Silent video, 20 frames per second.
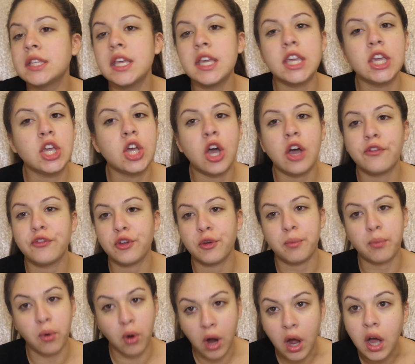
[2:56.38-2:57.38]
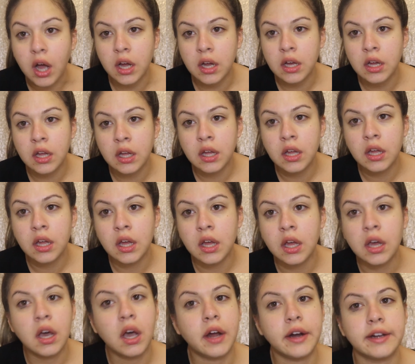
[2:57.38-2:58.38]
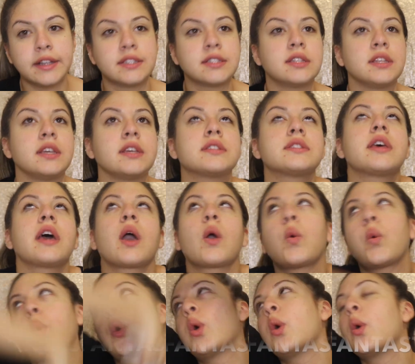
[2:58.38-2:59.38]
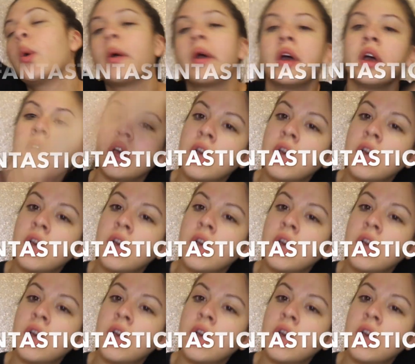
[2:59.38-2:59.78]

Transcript: taking off your bra. Honestly, it's like, whew.